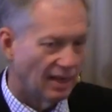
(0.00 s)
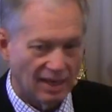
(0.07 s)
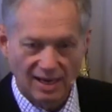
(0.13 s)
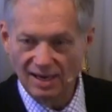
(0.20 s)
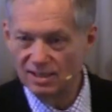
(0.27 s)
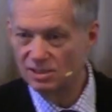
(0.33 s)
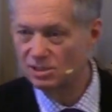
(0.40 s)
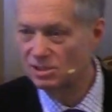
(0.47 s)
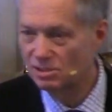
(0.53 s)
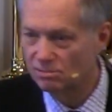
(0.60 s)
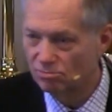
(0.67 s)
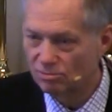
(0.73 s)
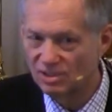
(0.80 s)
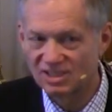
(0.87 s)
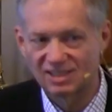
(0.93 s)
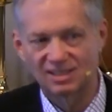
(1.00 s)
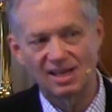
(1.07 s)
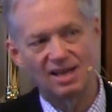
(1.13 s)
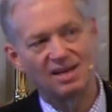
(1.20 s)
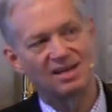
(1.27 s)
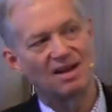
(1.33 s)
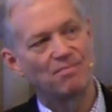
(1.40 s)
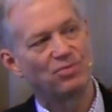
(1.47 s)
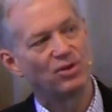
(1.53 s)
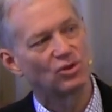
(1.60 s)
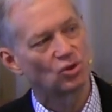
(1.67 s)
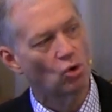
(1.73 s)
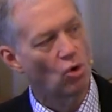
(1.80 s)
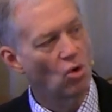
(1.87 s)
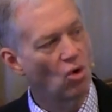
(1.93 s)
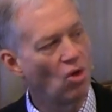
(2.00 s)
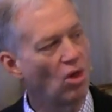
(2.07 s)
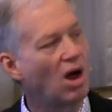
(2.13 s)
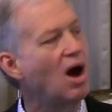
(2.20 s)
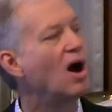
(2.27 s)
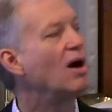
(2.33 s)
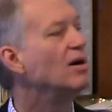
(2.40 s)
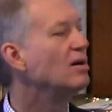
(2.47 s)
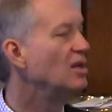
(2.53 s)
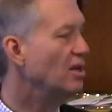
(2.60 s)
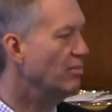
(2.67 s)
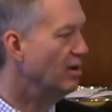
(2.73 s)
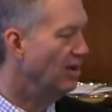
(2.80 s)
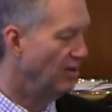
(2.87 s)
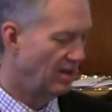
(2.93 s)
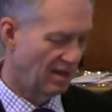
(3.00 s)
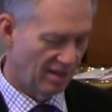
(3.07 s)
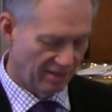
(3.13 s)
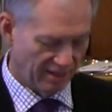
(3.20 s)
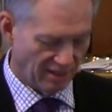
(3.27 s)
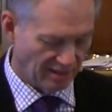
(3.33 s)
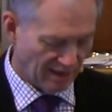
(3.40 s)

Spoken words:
is setting up this whole argument that